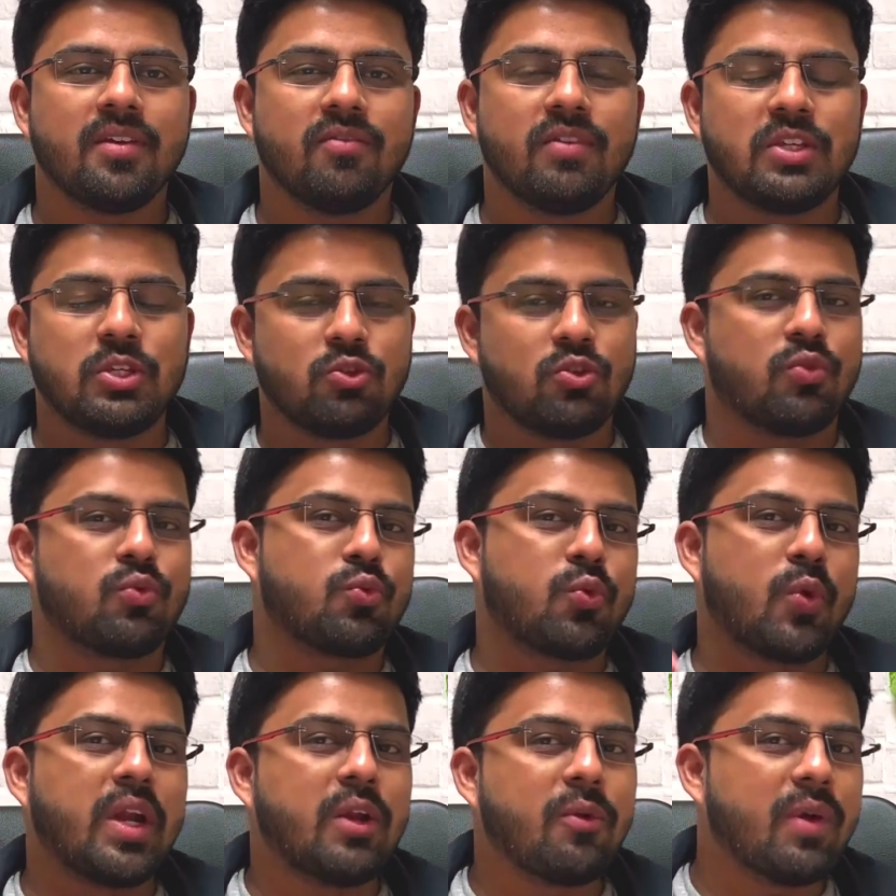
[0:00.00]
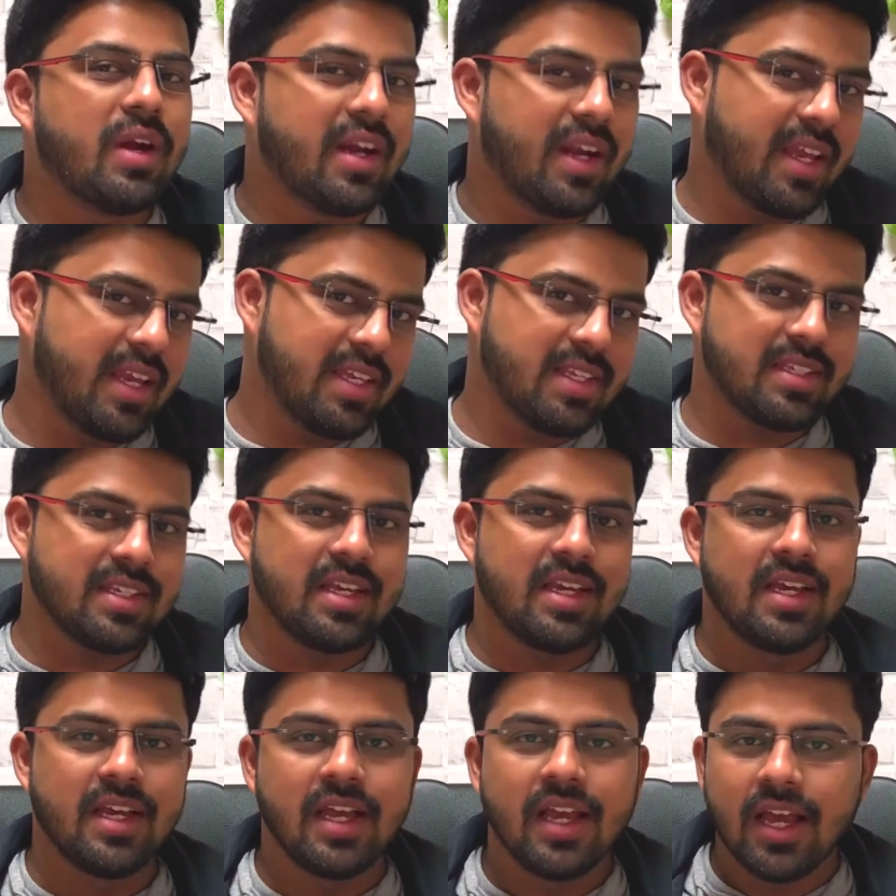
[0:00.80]
is of 21 days.
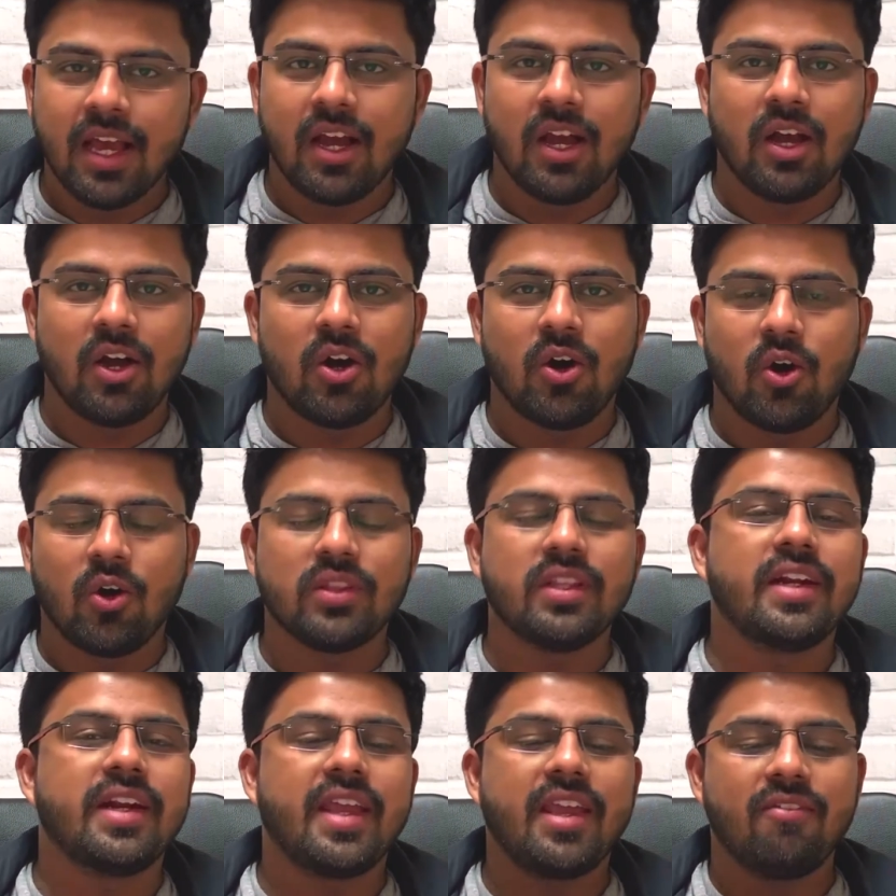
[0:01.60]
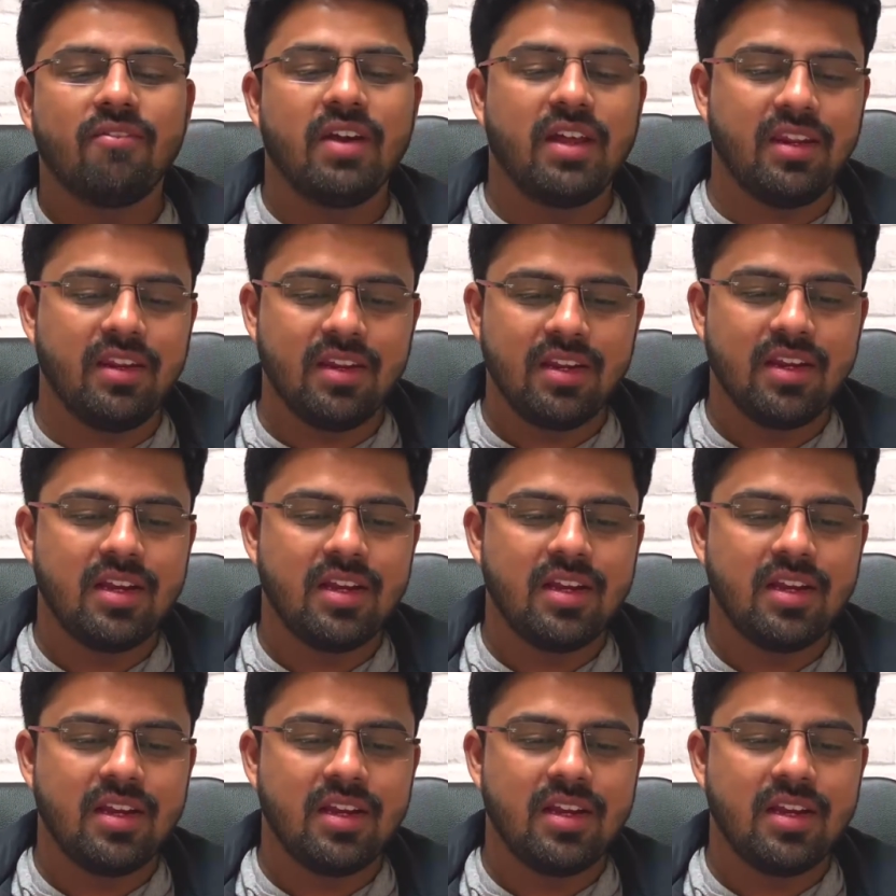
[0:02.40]
On the day 1,